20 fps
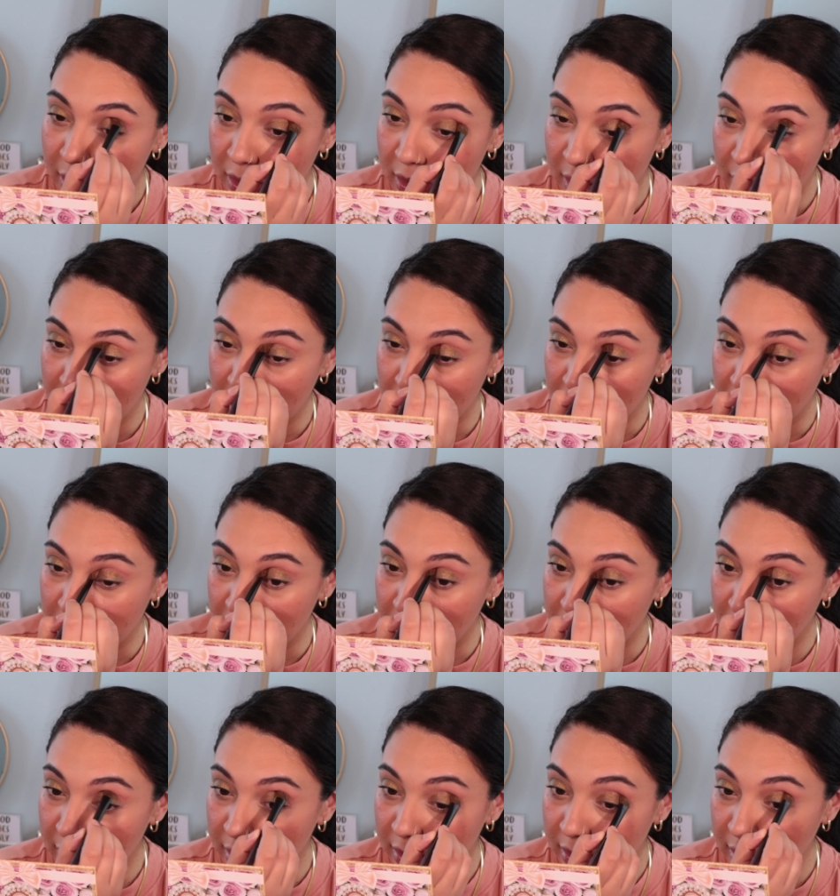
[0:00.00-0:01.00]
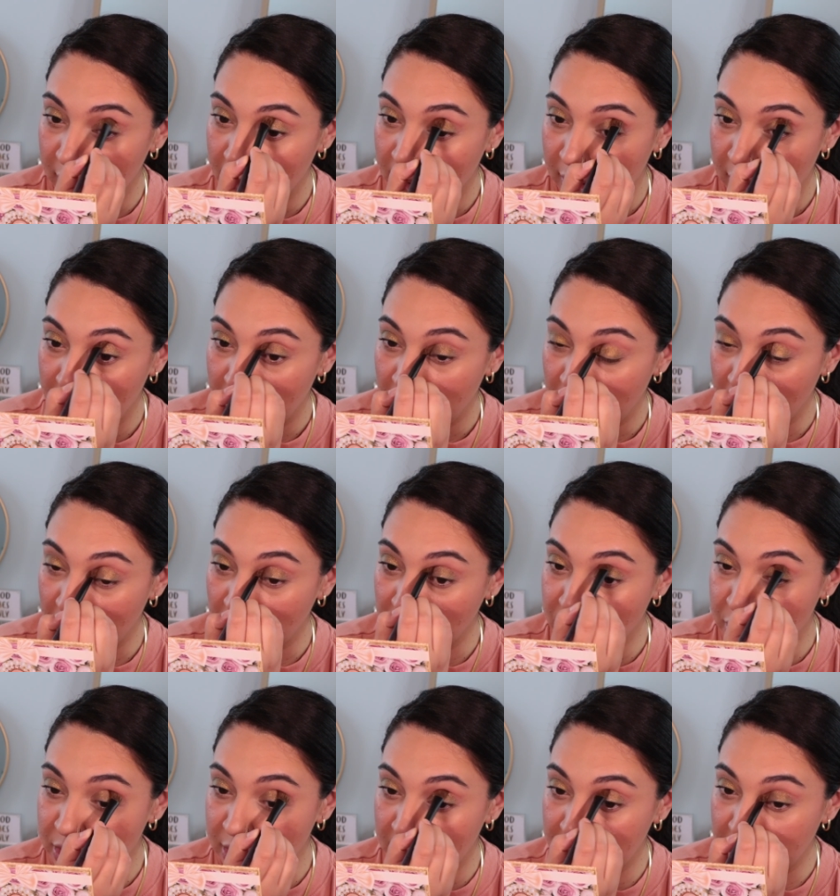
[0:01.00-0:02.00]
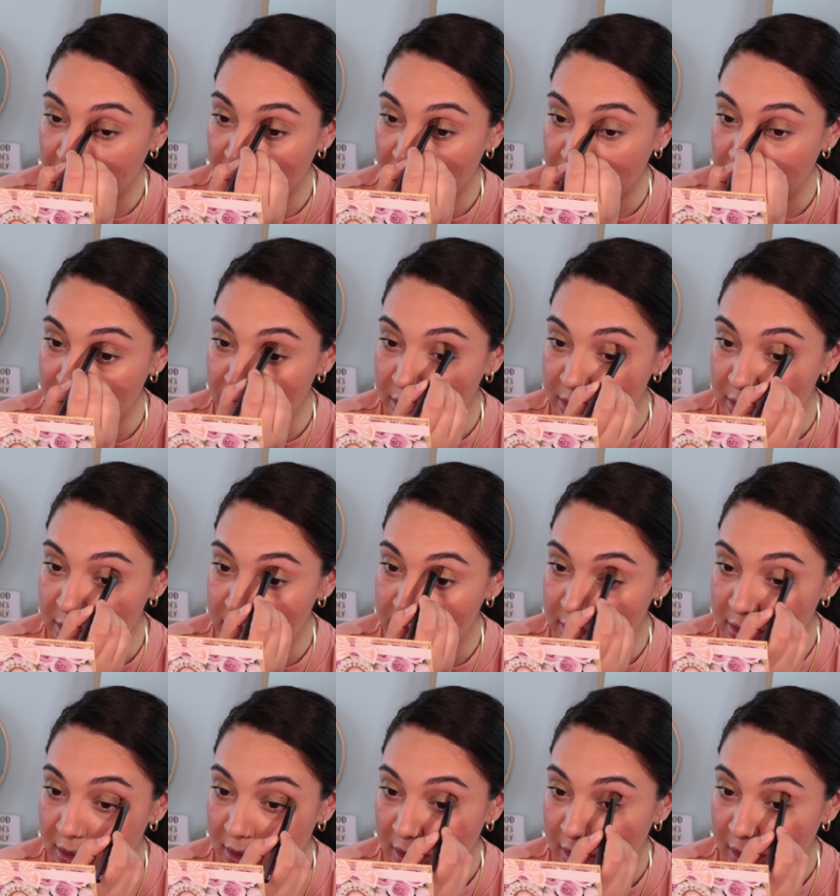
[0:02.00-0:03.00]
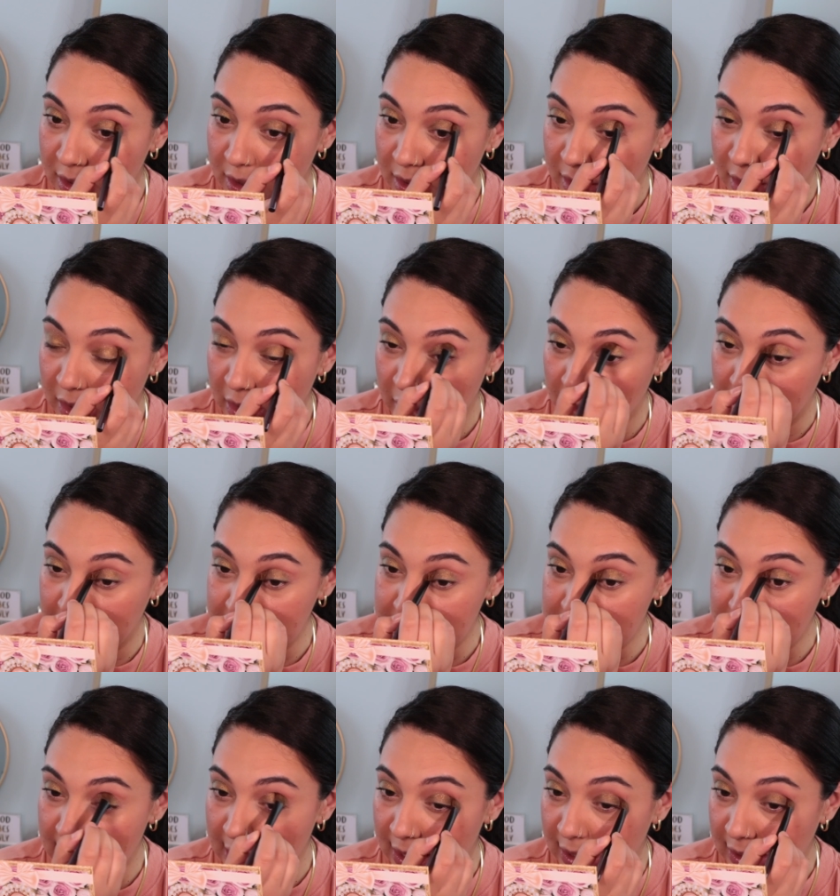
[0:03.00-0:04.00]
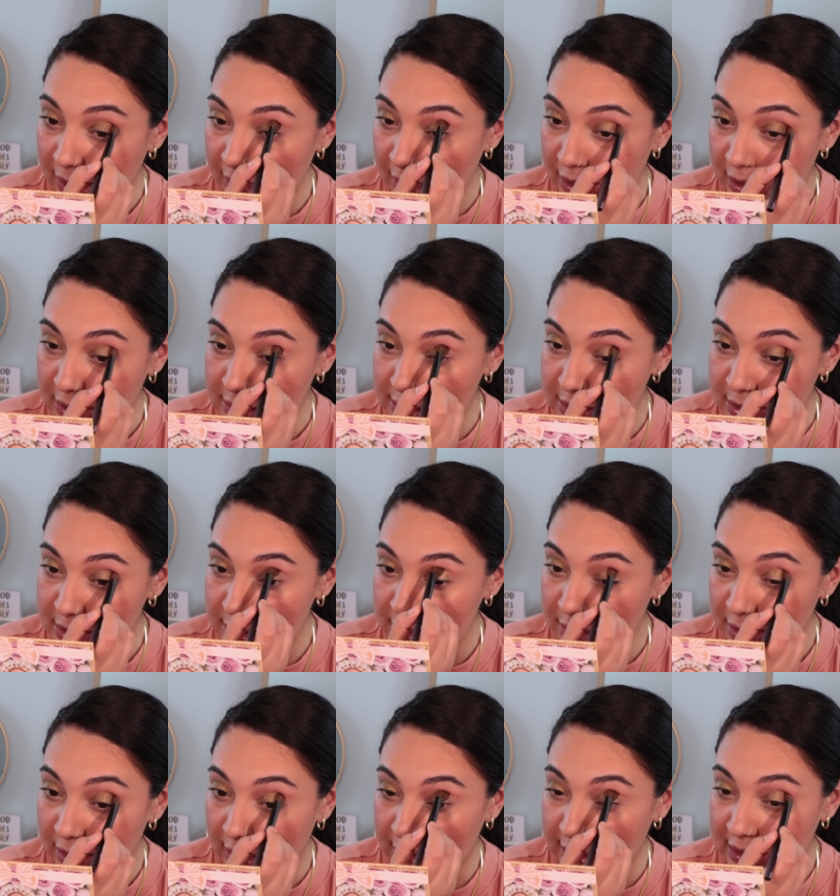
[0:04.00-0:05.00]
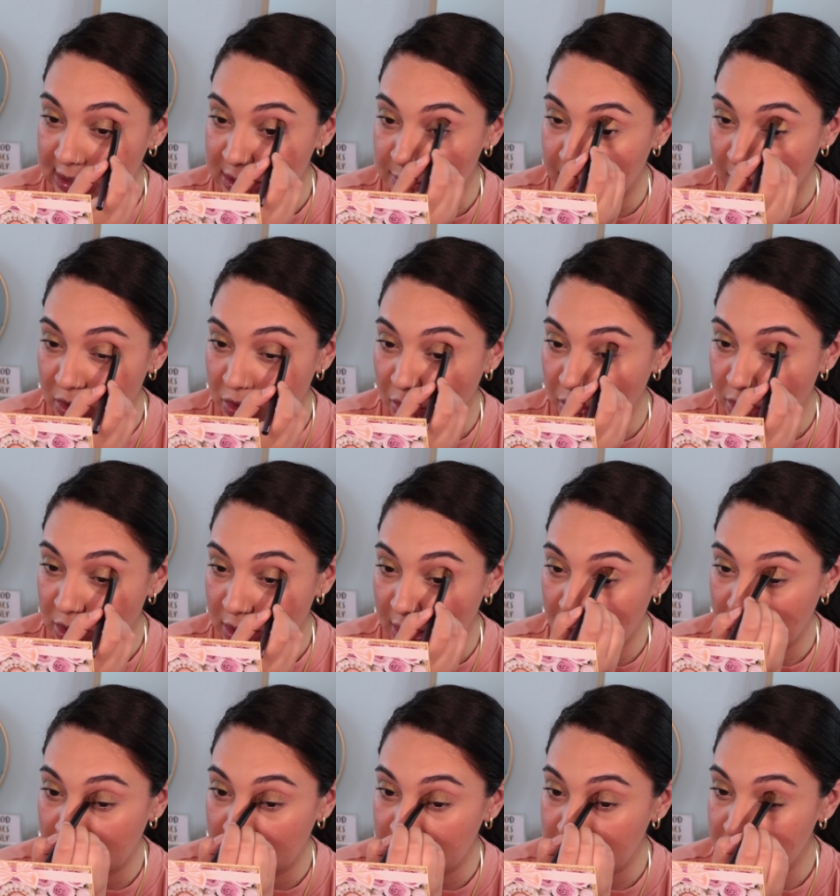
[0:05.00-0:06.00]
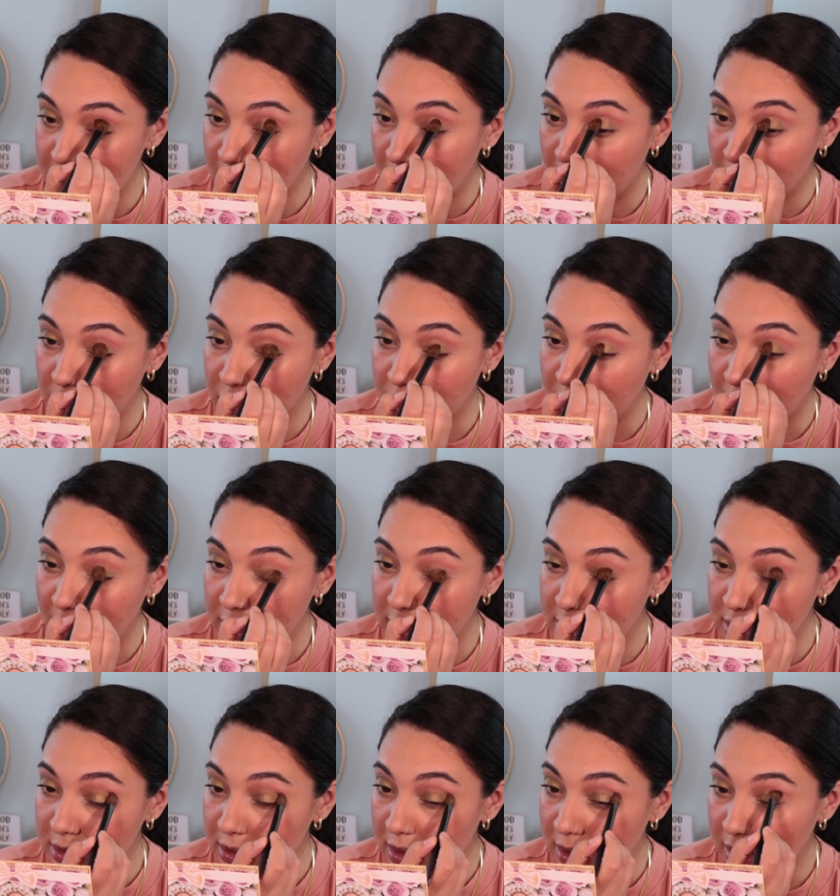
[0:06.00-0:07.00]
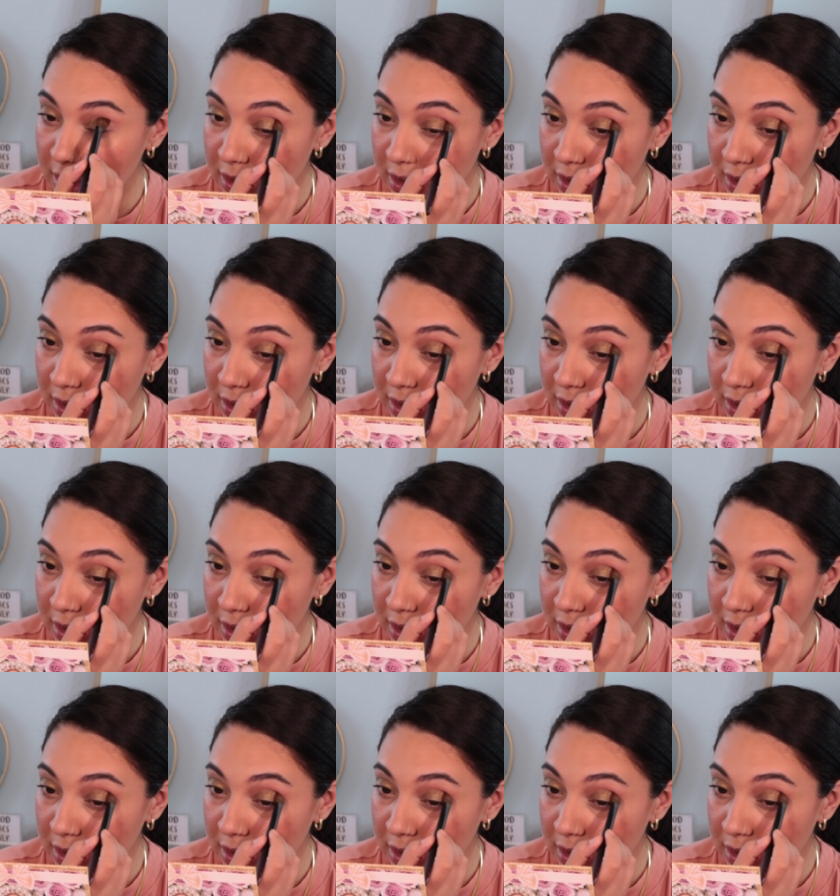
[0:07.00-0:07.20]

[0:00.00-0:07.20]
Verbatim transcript: her her shimmers, her metallics, like these special shades are just